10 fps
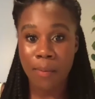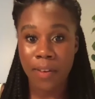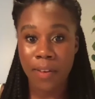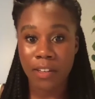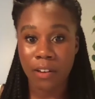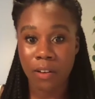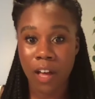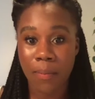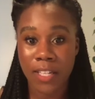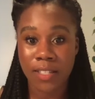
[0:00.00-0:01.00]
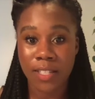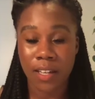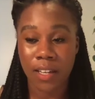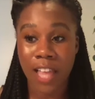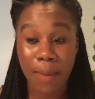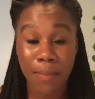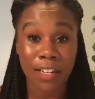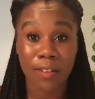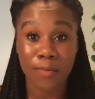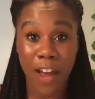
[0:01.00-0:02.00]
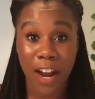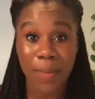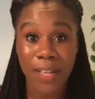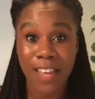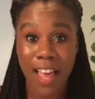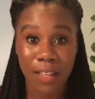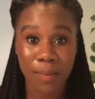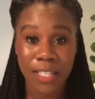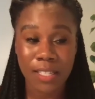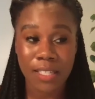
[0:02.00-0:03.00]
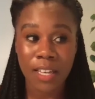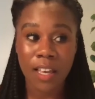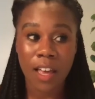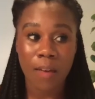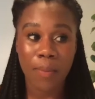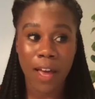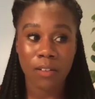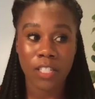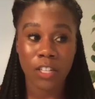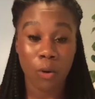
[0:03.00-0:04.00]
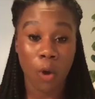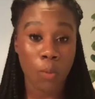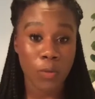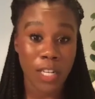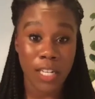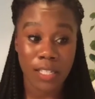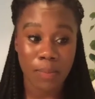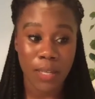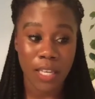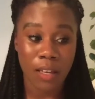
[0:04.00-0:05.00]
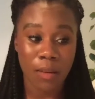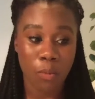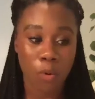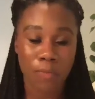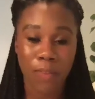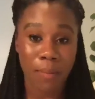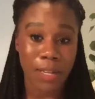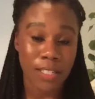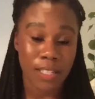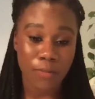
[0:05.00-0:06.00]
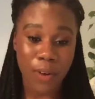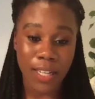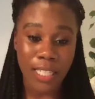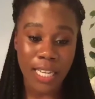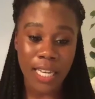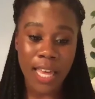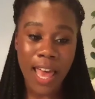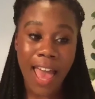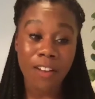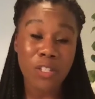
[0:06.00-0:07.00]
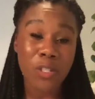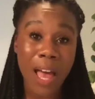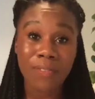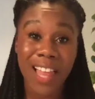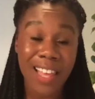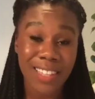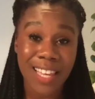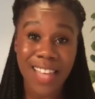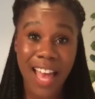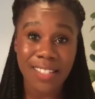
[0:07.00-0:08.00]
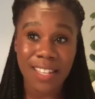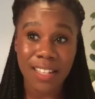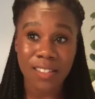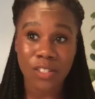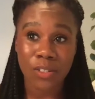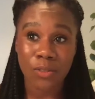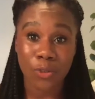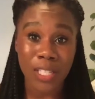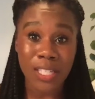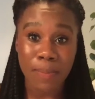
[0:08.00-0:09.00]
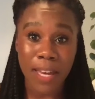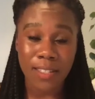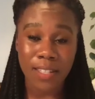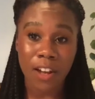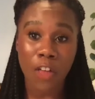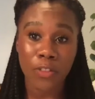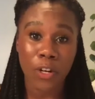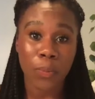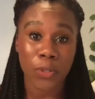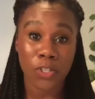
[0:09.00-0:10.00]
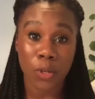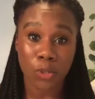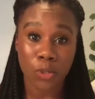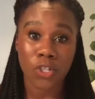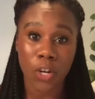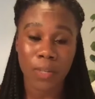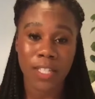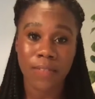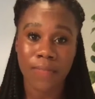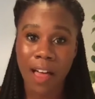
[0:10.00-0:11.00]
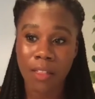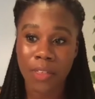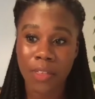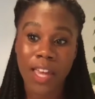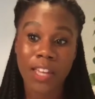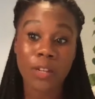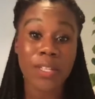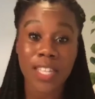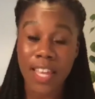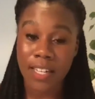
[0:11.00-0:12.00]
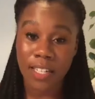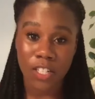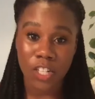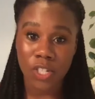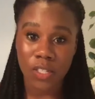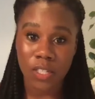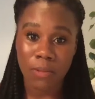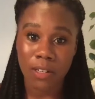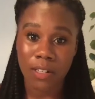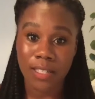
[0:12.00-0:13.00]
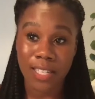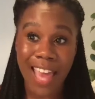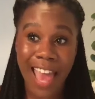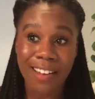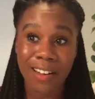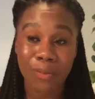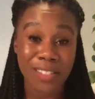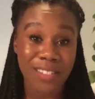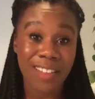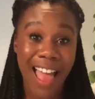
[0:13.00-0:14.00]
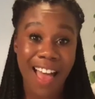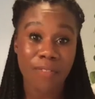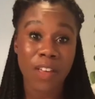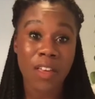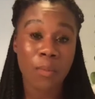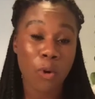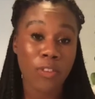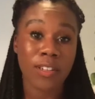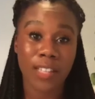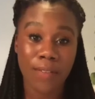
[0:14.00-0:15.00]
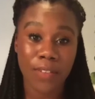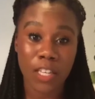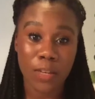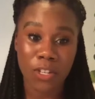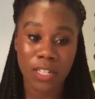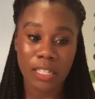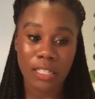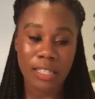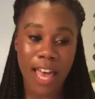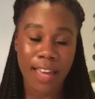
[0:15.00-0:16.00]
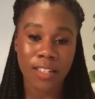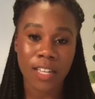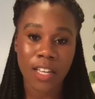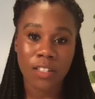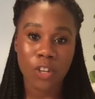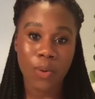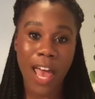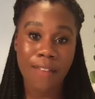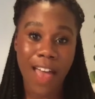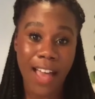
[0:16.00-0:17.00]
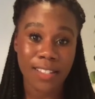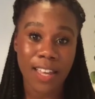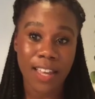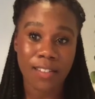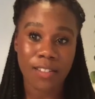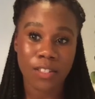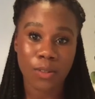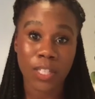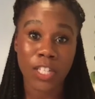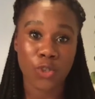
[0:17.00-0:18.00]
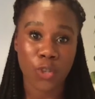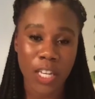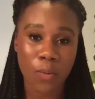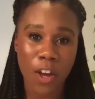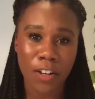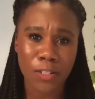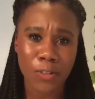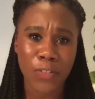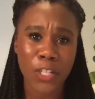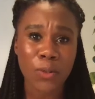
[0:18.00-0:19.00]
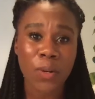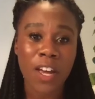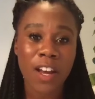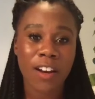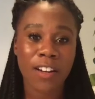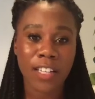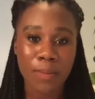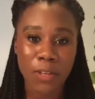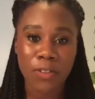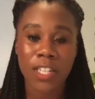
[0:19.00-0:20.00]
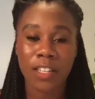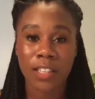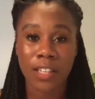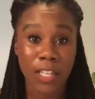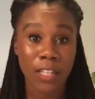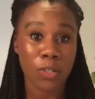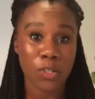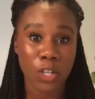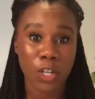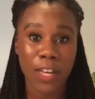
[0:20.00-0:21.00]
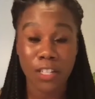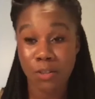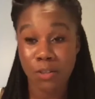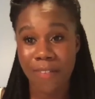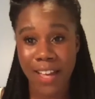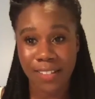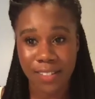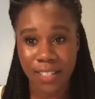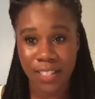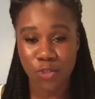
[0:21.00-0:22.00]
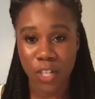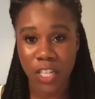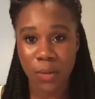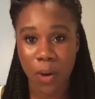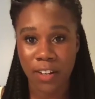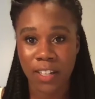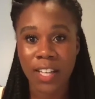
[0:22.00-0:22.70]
you know, coming into climate and environmental elements about, you know, homes needing to be more environmentally friendly, and also have less access to green space and other social determinants of health. And you can see that in Indigenous communities. In Canada, we still have more than 11 communities that don't have access to clean drinking water. So if you are in a community living in reserve and you don't have access to clean drinking water,